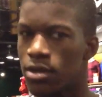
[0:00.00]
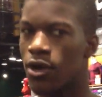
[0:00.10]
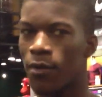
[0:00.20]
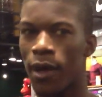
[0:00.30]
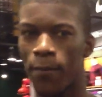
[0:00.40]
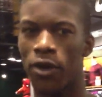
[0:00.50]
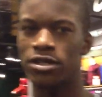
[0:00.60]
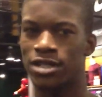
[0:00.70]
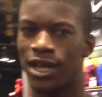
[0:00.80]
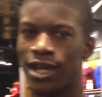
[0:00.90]
Might
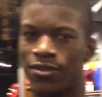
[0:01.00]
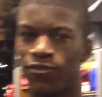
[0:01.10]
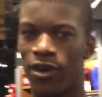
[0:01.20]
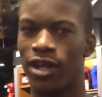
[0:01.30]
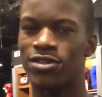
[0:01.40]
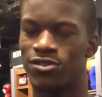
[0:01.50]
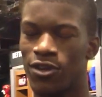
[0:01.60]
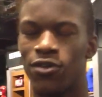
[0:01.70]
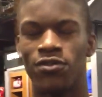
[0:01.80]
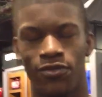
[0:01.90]
come back.
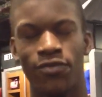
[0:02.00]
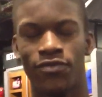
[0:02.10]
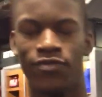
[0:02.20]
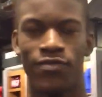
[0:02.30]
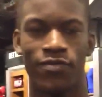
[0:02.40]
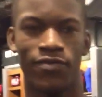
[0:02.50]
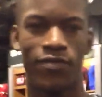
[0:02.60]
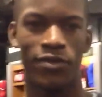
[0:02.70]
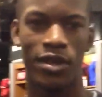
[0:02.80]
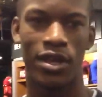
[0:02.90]
So did you get a good
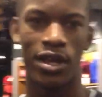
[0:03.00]
workout?